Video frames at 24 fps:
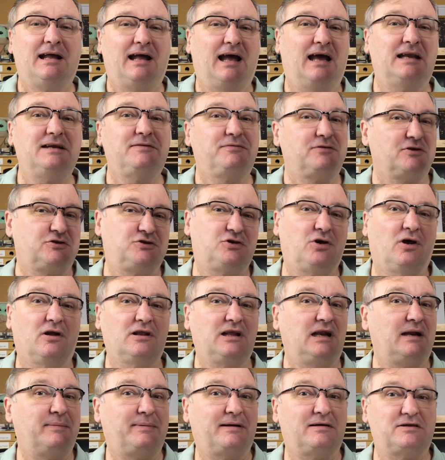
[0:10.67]
And if they're
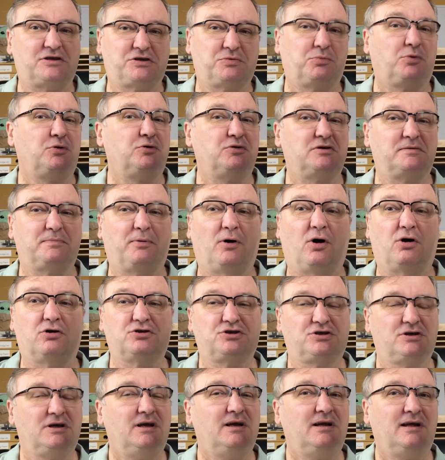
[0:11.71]
talking about someone who's
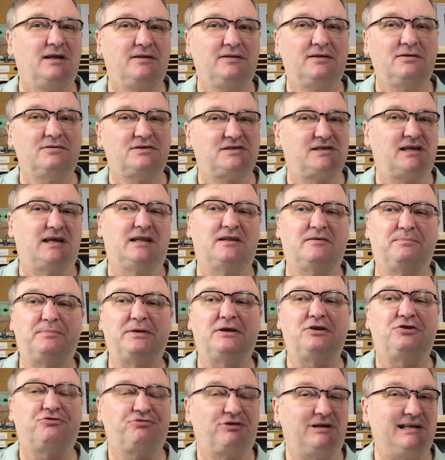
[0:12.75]
posh, they'll say they've
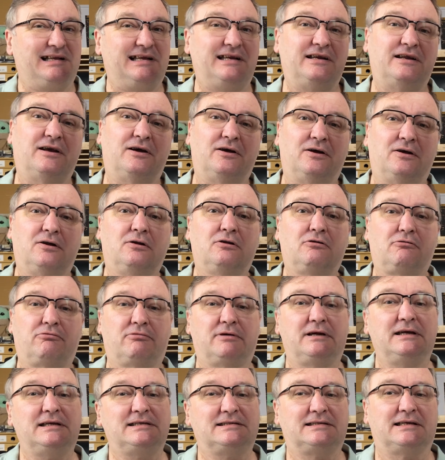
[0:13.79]
been drinking Earl
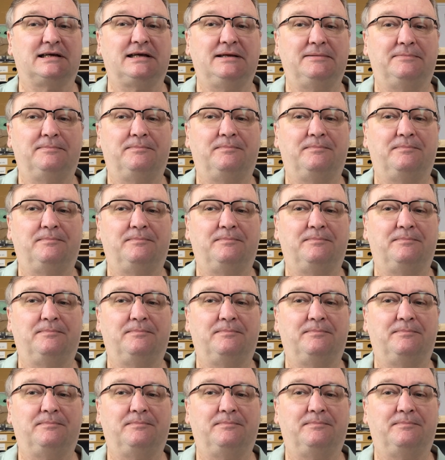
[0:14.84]
Grey tea.